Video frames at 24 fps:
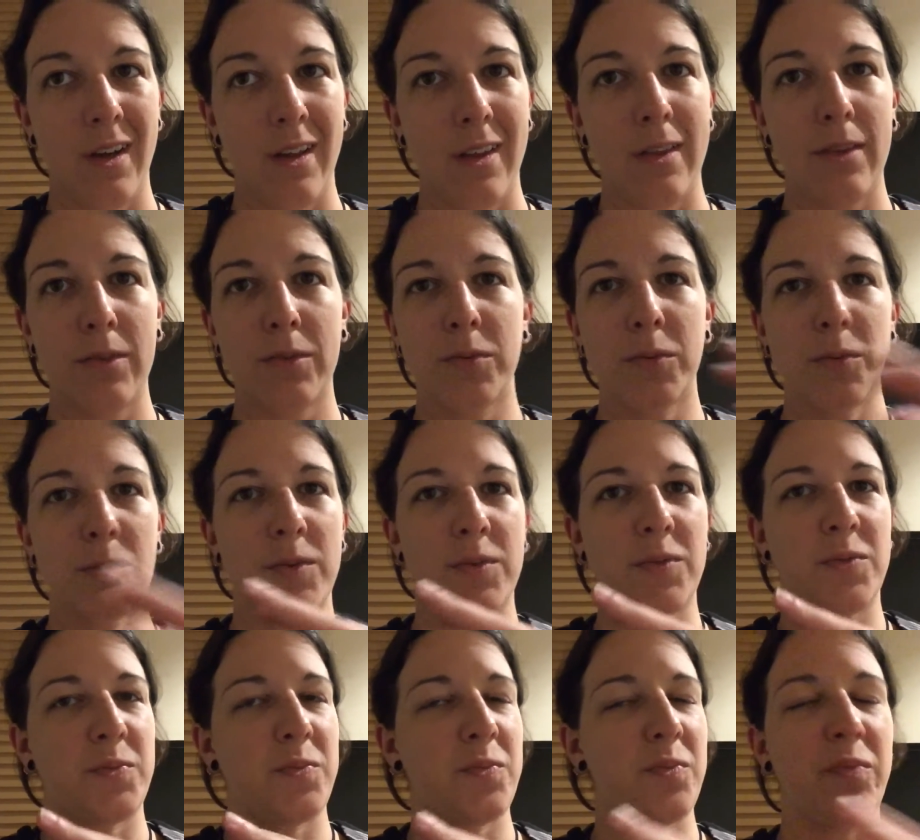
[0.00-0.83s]
this
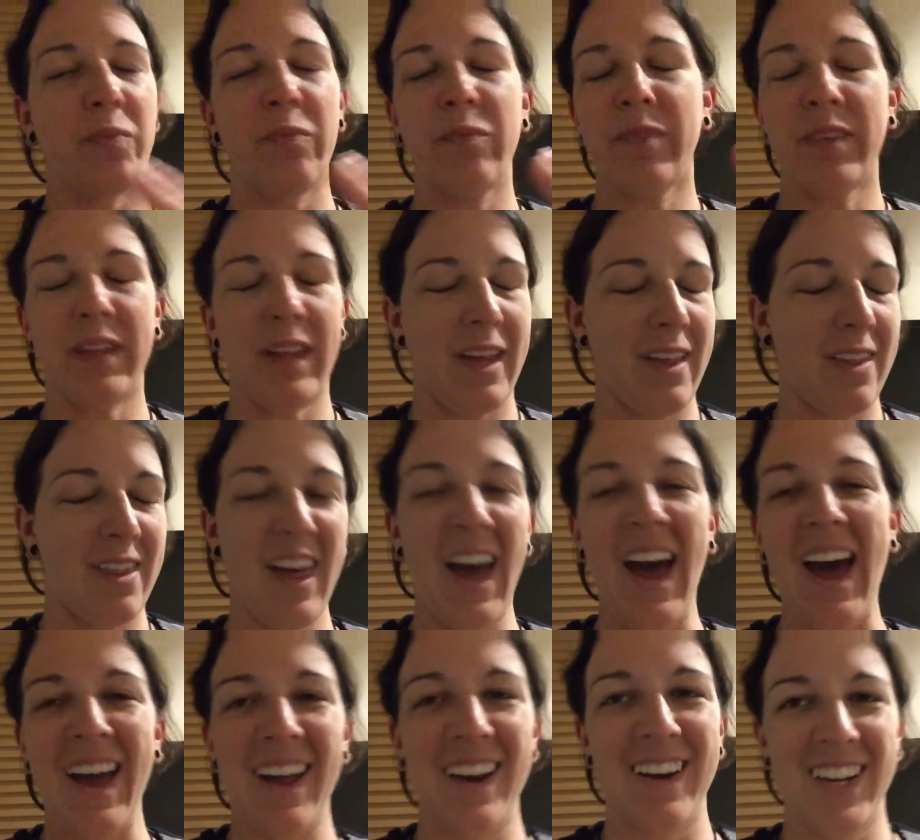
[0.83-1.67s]
was like
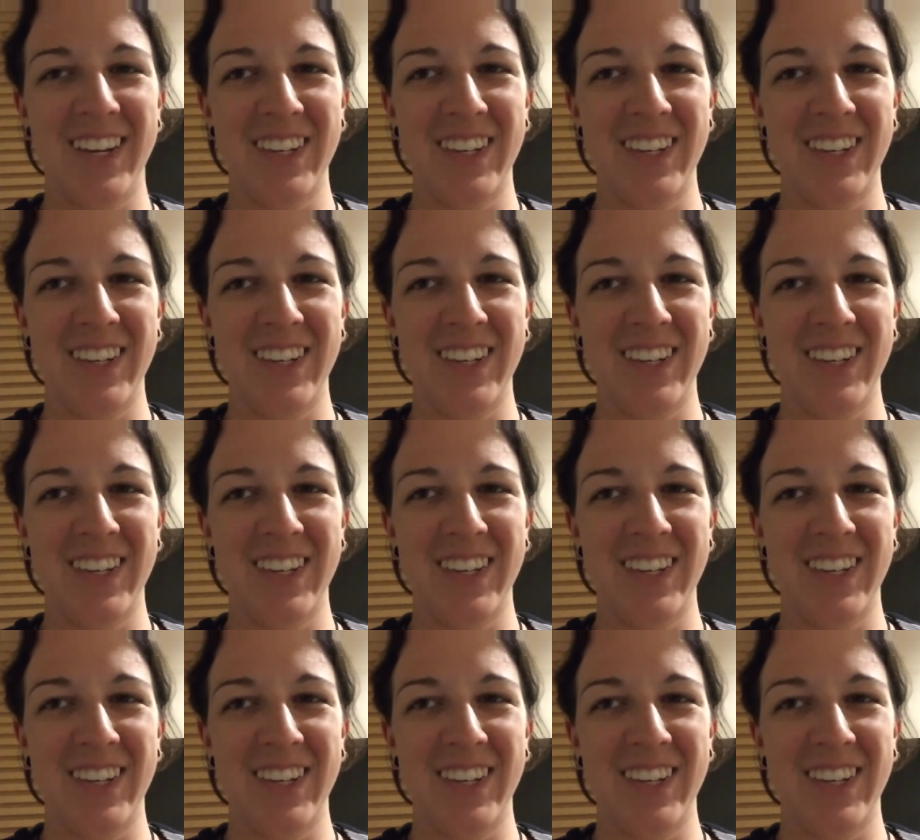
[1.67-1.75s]
that.